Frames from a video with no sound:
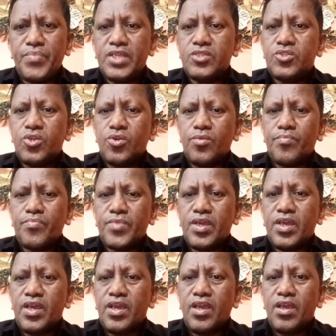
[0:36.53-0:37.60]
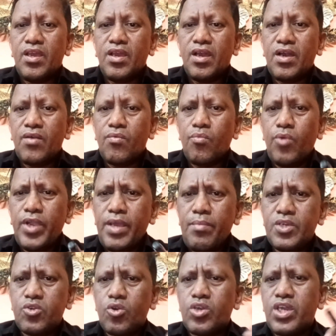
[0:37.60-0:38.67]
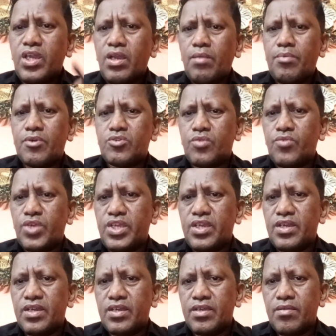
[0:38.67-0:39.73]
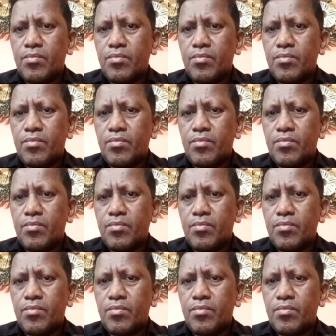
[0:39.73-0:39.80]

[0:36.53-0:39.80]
So, what am I talking about over here?